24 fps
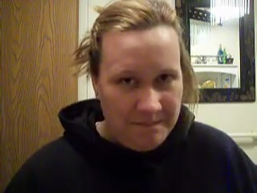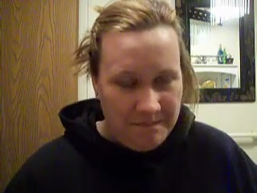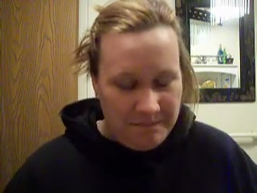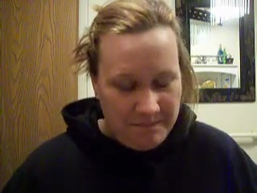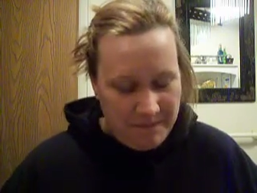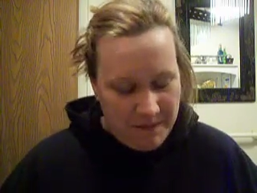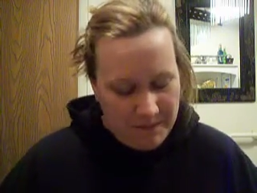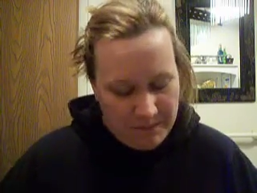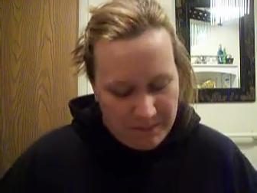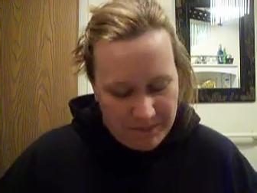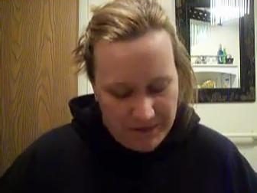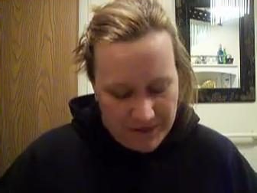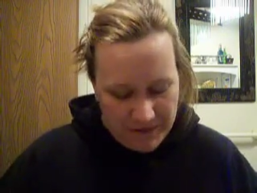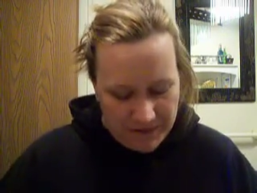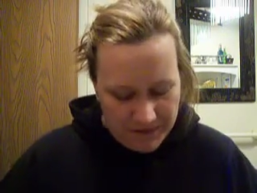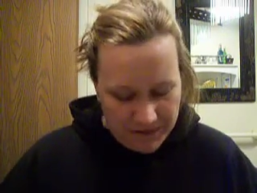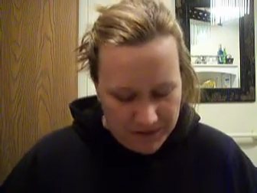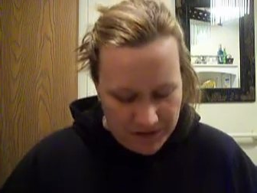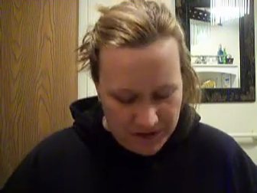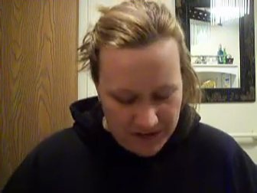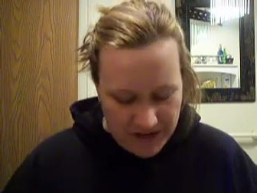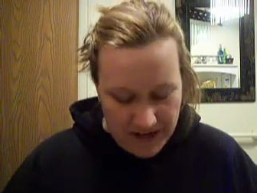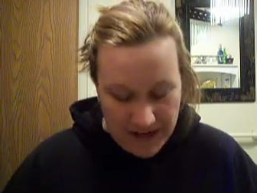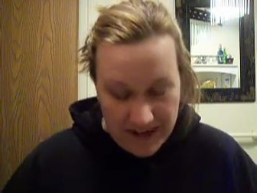My brother
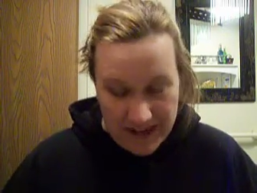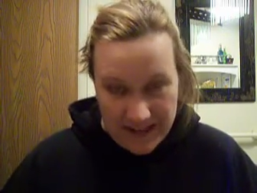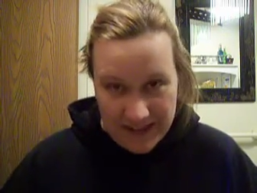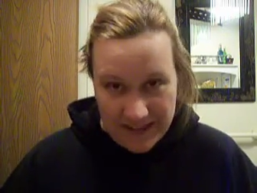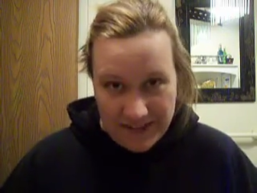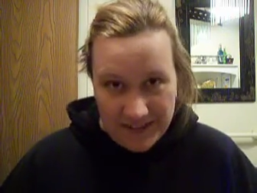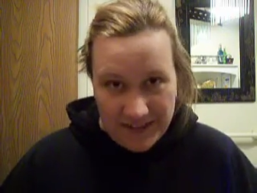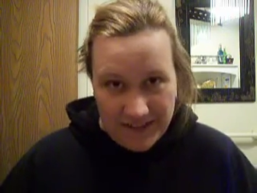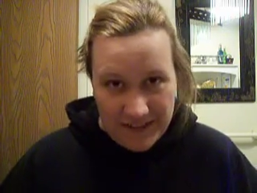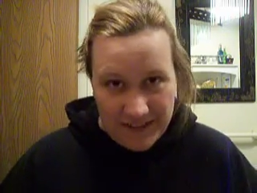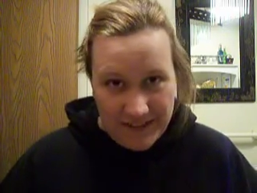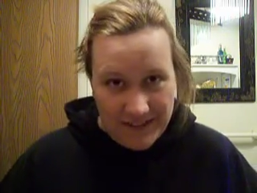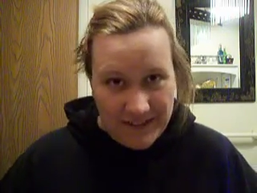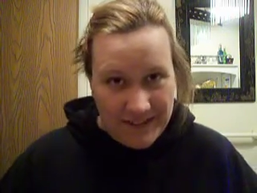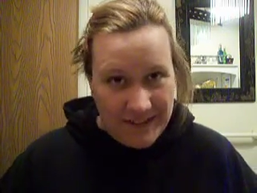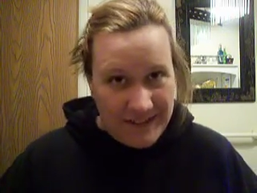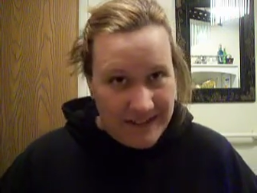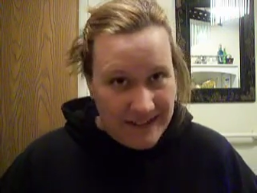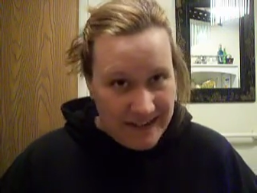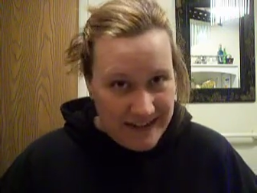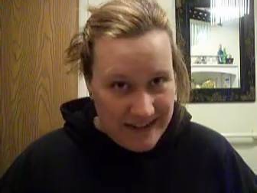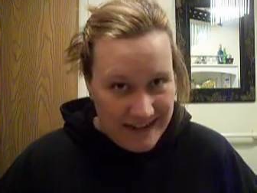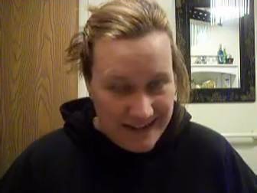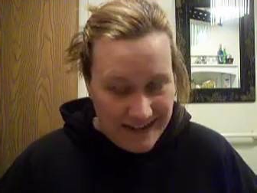Chad's is
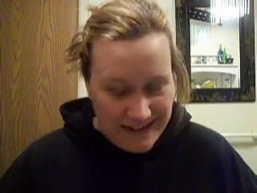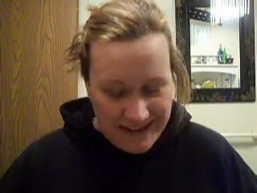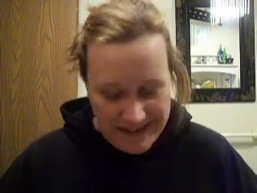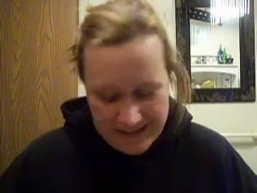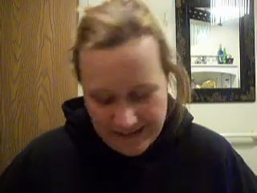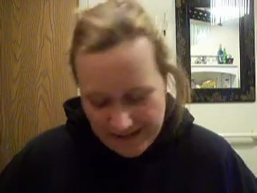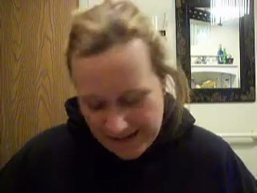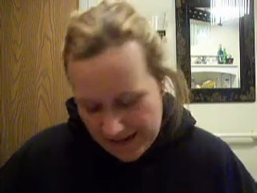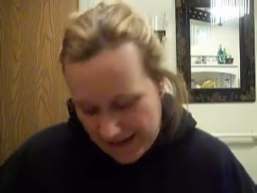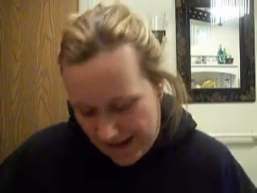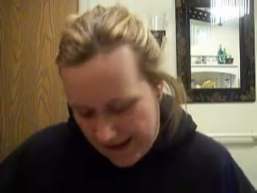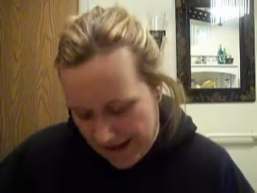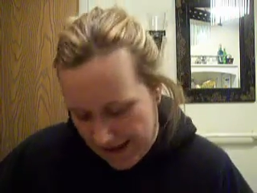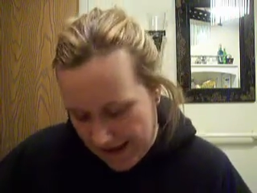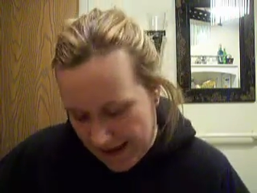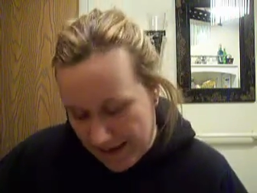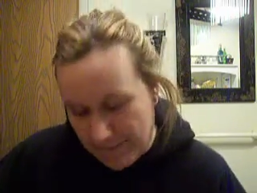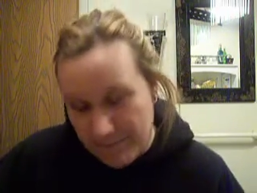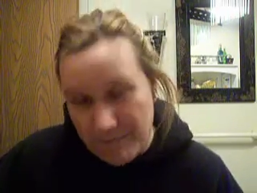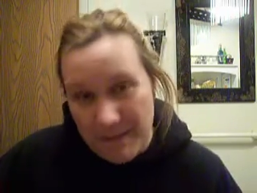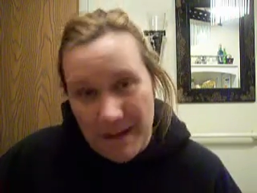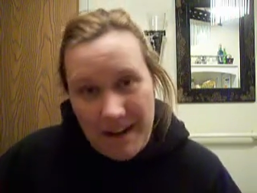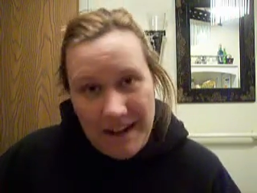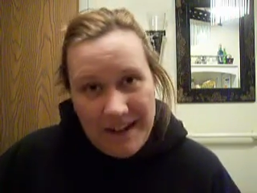an E,
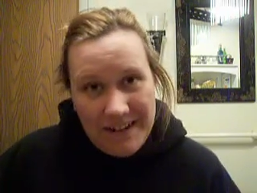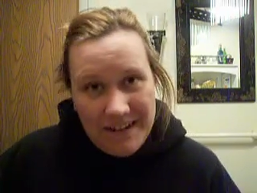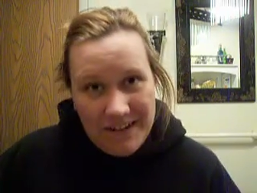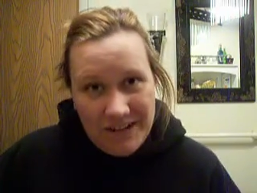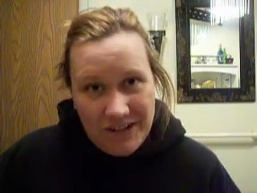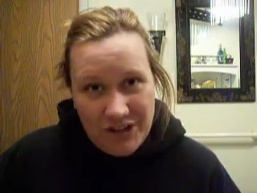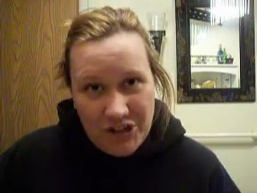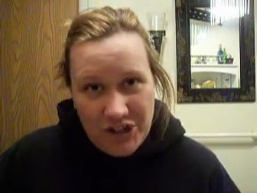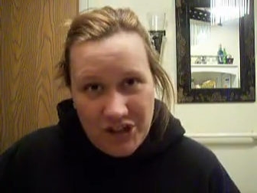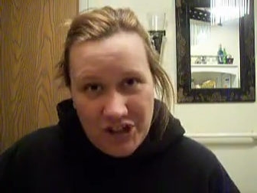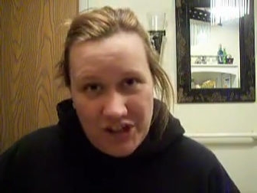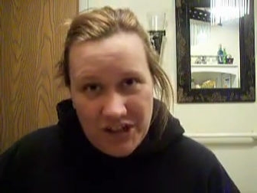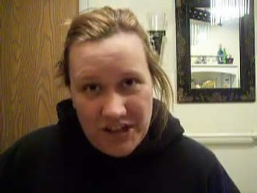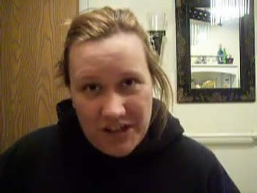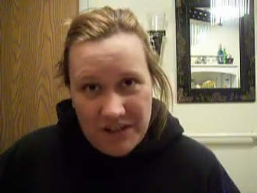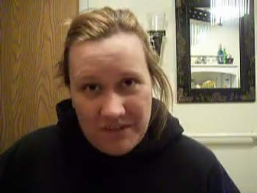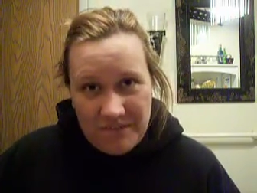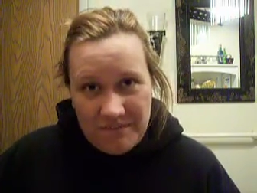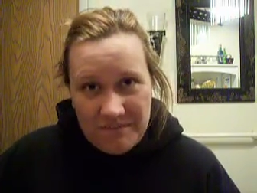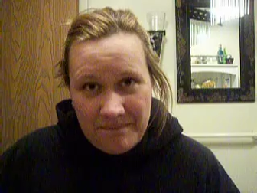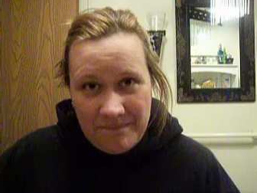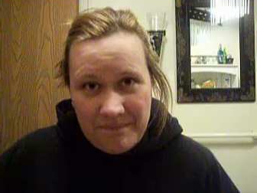and mine is a G.